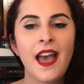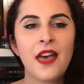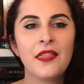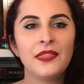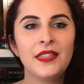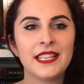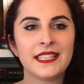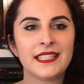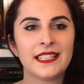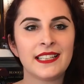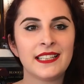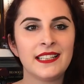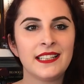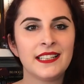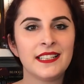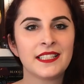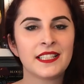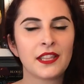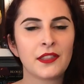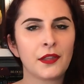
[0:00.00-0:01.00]
This
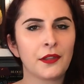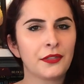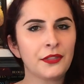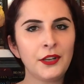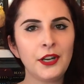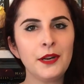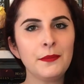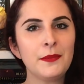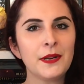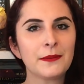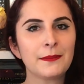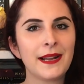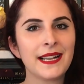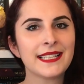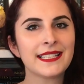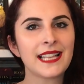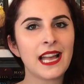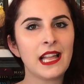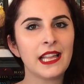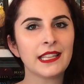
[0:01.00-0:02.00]
is the third book by
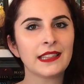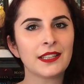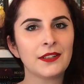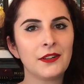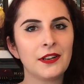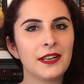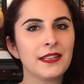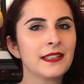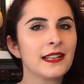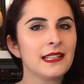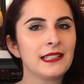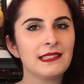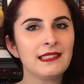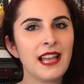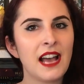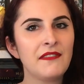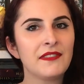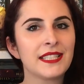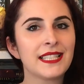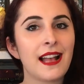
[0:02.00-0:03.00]
Sally Thorne.
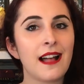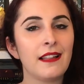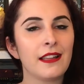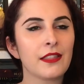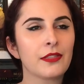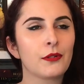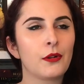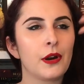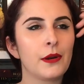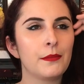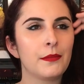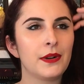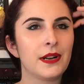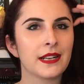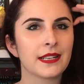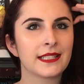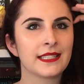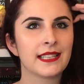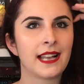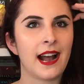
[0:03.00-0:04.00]
Love Sally Thorne
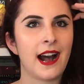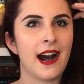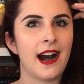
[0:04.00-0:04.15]
books.